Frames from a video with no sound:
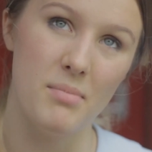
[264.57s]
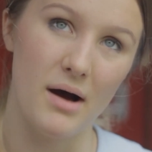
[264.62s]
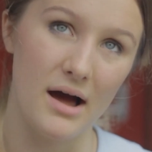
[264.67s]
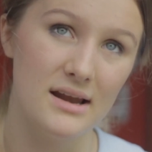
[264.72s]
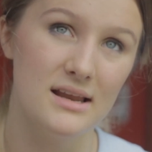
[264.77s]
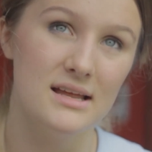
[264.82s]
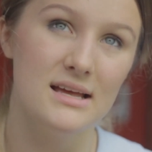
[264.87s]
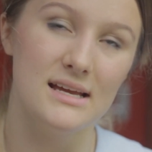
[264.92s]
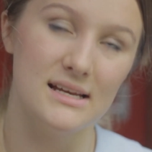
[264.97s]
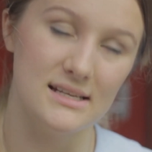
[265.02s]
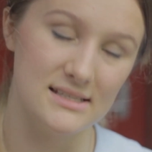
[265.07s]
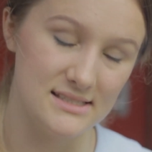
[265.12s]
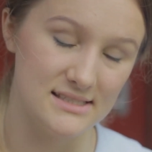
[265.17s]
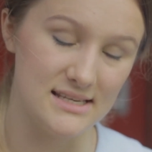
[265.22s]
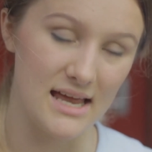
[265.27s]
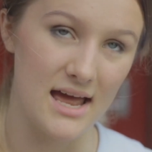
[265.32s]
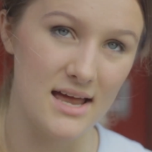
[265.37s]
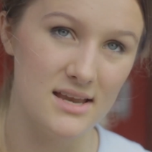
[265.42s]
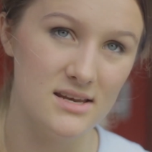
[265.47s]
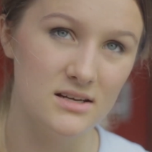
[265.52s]
But
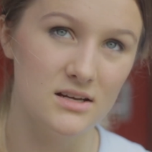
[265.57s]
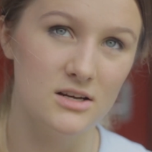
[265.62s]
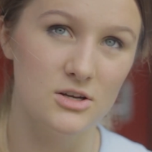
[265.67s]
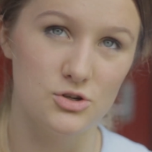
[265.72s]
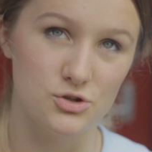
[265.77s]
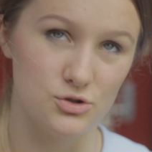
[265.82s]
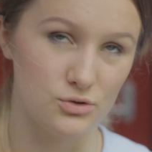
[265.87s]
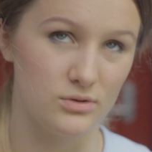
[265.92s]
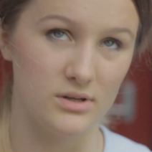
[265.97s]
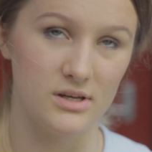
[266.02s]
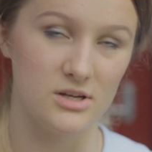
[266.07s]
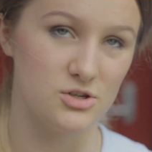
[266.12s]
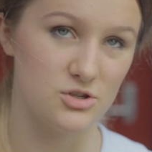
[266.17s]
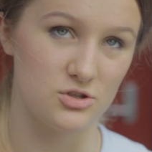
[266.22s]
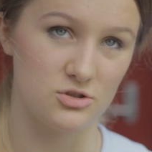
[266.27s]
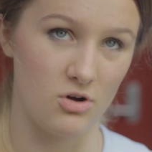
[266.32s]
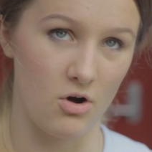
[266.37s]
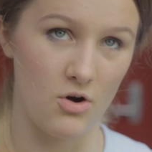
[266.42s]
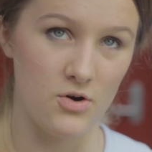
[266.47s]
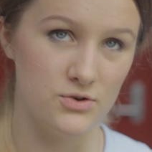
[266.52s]
instead, Julia
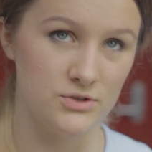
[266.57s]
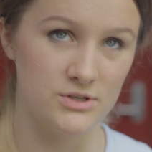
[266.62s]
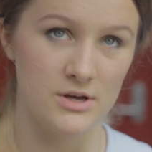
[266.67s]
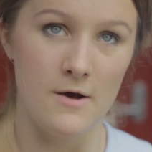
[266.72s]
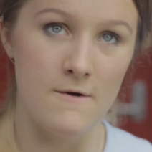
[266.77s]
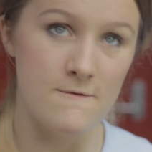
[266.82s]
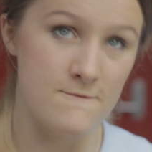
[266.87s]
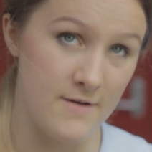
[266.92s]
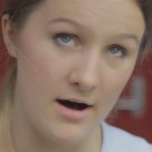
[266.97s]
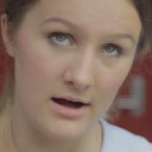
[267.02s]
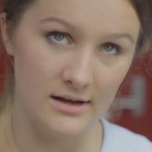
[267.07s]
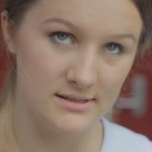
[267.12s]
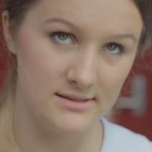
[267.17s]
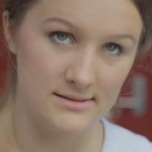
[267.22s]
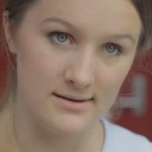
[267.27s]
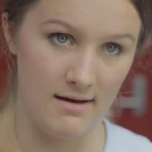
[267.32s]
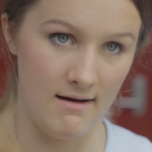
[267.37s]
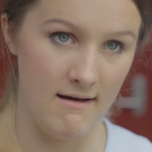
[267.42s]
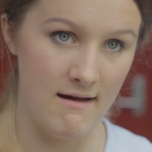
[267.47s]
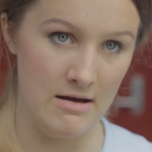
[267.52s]
just goes
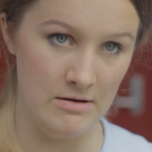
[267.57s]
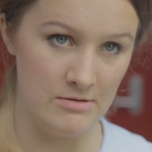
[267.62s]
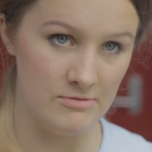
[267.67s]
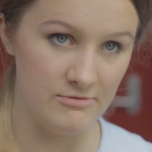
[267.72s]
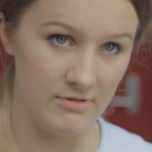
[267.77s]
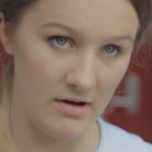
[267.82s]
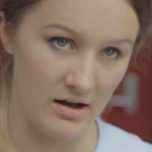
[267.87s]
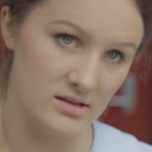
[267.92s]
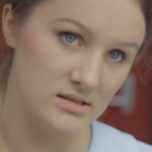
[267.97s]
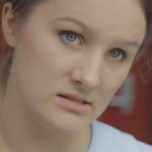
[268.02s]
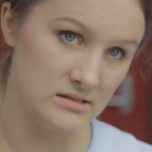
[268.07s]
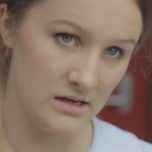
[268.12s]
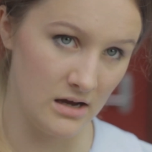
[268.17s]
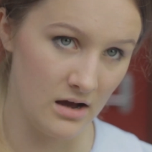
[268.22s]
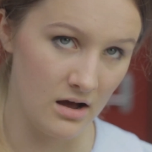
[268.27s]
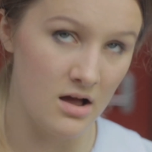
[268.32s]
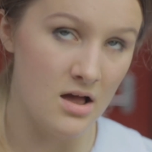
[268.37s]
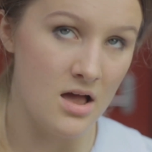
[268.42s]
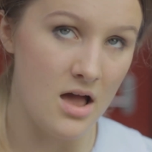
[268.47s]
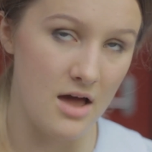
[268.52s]
faster and
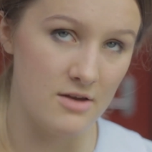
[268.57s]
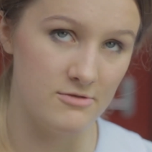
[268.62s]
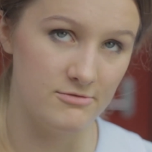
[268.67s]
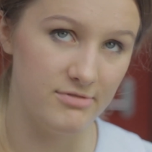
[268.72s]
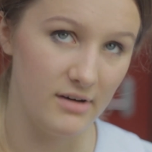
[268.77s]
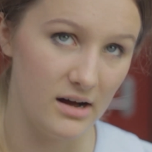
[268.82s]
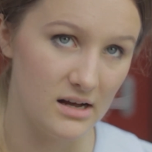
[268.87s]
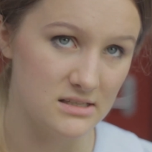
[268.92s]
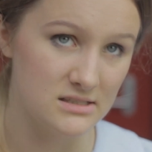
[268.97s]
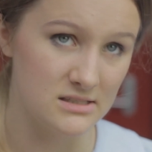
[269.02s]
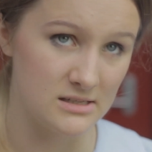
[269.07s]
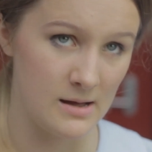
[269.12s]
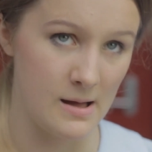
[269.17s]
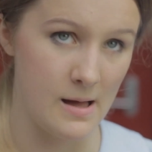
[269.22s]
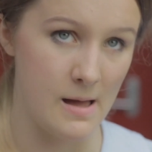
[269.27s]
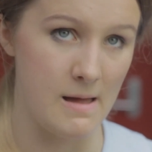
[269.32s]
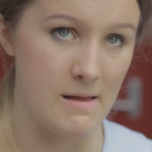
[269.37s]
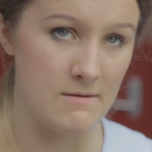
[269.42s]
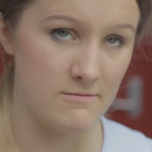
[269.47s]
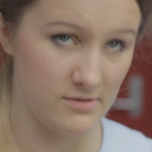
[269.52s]
faster and
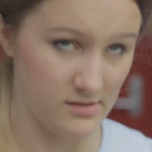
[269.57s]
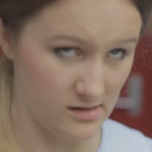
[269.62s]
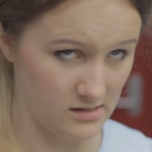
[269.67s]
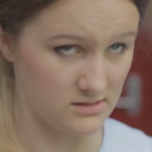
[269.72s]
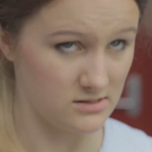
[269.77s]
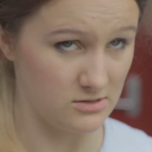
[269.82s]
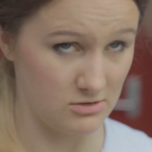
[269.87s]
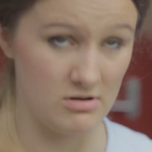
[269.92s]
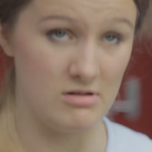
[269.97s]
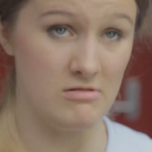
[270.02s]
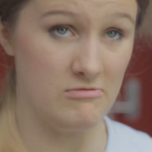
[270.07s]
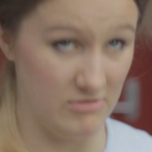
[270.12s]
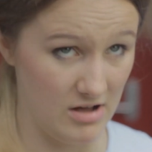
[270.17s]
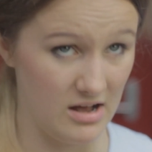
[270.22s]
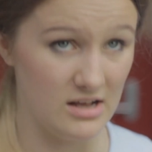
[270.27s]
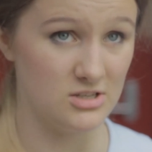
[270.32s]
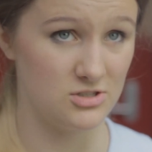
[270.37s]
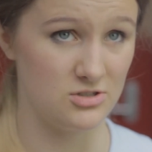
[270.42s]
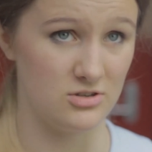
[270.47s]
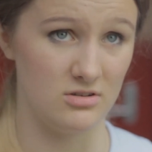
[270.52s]
faster and faster and
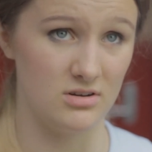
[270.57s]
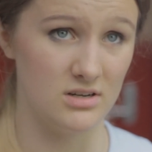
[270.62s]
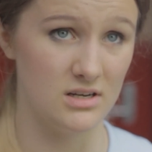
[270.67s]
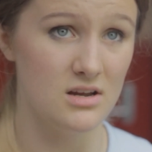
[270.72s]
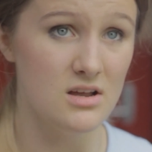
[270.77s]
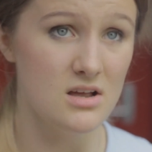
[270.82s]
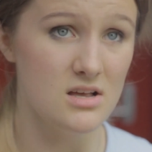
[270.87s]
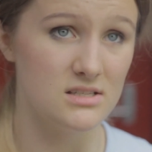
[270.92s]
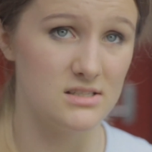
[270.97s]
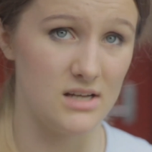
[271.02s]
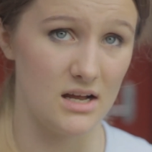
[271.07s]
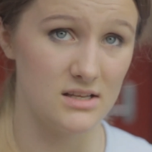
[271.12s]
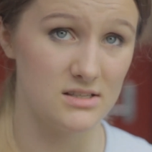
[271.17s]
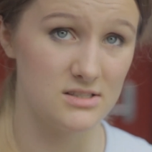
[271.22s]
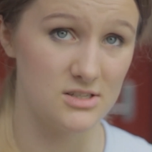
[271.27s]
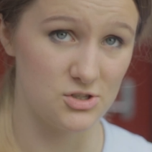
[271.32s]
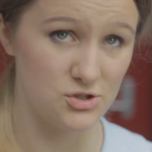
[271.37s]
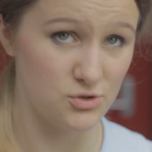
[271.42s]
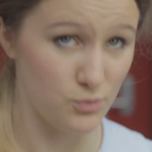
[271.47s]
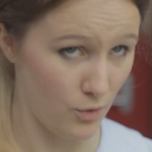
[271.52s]
faster and starts
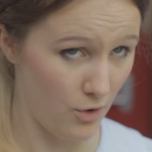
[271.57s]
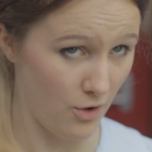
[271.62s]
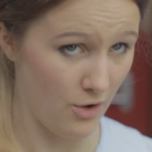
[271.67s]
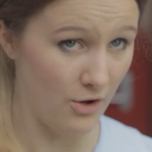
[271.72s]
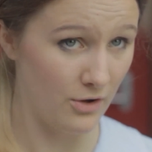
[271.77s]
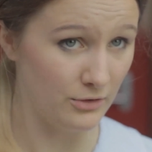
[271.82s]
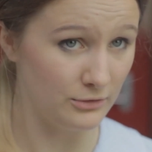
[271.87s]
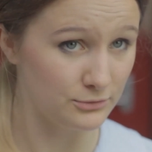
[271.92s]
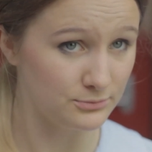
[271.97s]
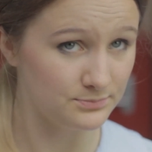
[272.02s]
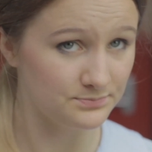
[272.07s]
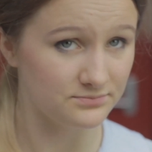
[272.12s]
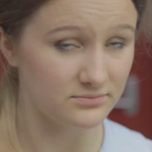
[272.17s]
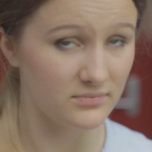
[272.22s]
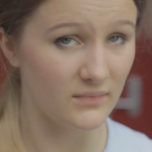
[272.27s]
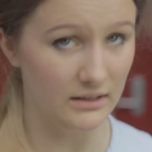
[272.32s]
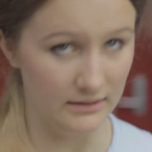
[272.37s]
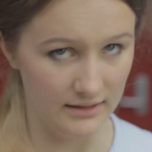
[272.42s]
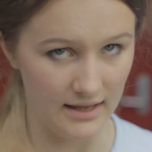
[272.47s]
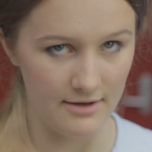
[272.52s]
to swerve
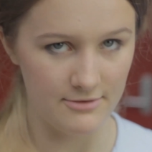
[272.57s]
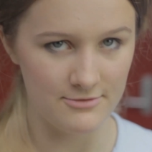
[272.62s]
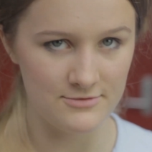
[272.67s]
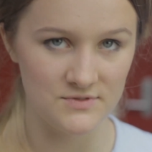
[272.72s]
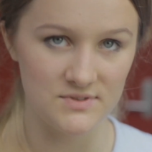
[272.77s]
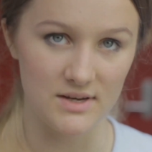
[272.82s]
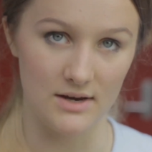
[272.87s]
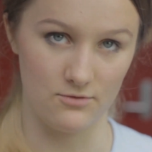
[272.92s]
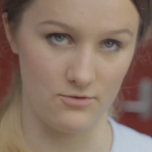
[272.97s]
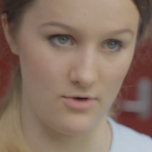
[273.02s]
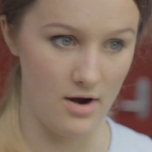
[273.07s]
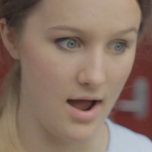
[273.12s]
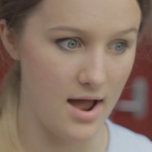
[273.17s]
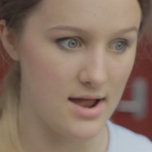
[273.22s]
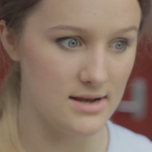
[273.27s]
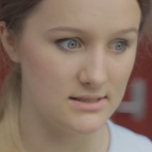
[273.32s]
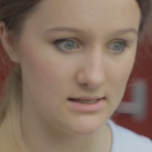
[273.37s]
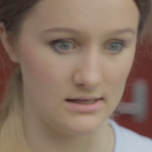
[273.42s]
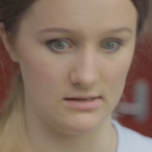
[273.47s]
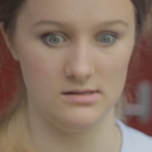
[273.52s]
left and
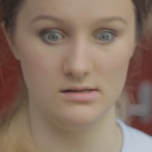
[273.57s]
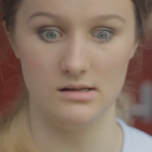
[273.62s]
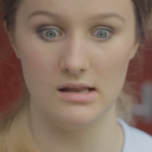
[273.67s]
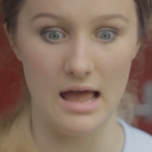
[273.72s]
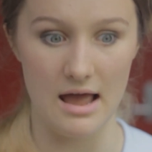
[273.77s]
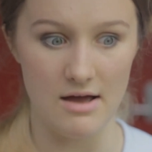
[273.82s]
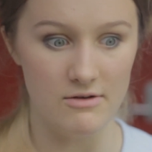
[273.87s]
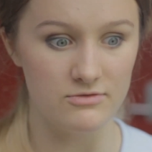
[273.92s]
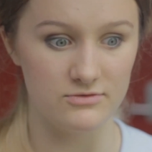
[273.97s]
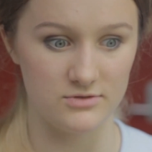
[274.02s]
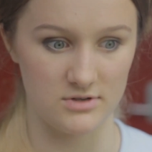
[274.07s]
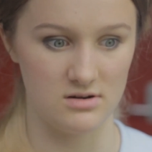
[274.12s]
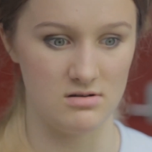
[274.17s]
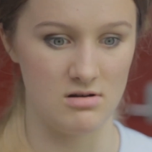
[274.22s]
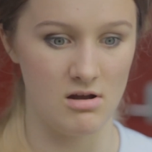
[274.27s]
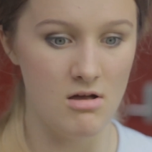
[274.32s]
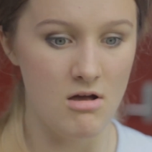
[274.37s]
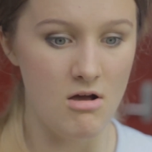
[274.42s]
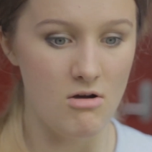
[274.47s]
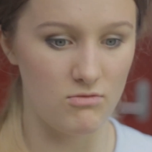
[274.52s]

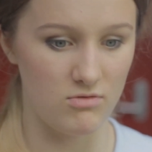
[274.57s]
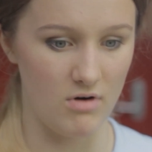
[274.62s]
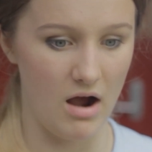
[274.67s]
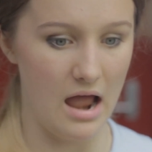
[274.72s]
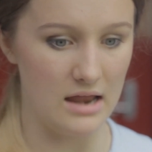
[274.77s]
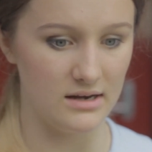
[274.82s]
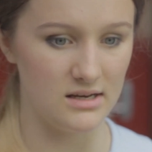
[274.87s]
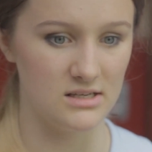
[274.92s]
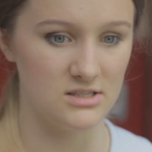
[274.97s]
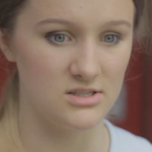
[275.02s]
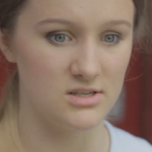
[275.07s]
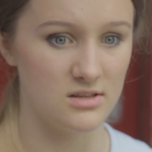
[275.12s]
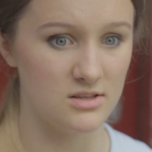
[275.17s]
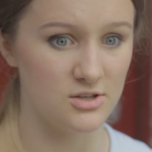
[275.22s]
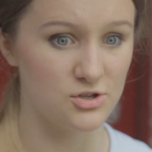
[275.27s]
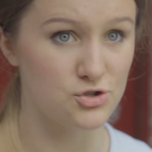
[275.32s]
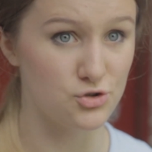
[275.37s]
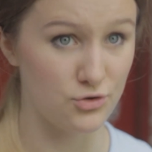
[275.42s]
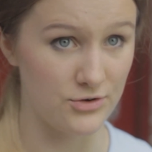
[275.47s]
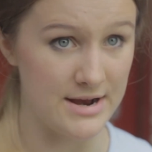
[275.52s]
right into
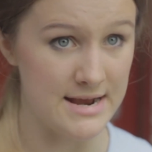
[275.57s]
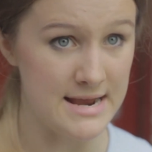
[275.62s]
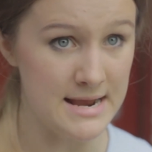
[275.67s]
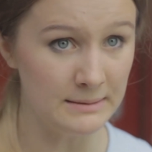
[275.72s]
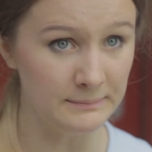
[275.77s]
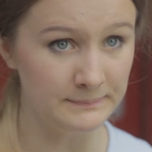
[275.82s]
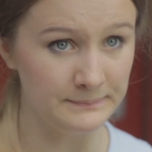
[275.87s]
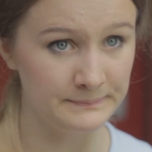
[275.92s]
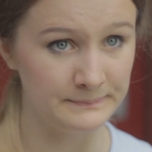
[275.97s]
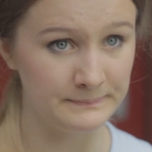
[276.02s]
the tree.